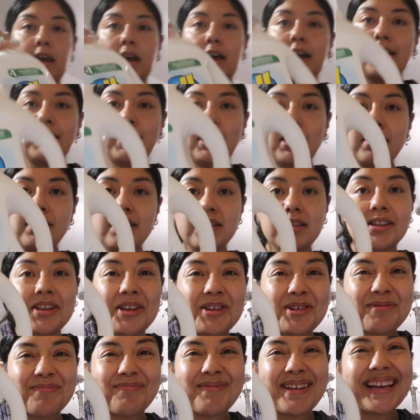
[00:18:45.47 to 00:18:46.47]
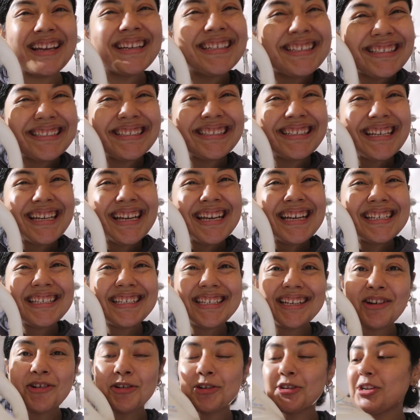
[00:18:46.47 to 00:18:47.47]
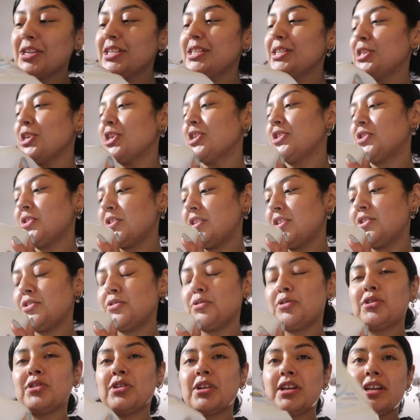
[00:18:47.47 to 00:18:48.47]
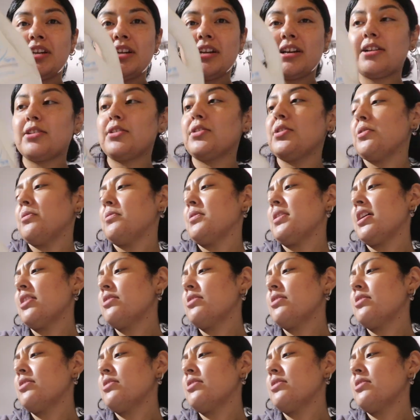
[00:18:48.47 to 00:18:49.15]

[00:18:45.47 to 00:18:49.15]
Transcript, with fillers: I got some deodorant, laundry deodorant. I don't know.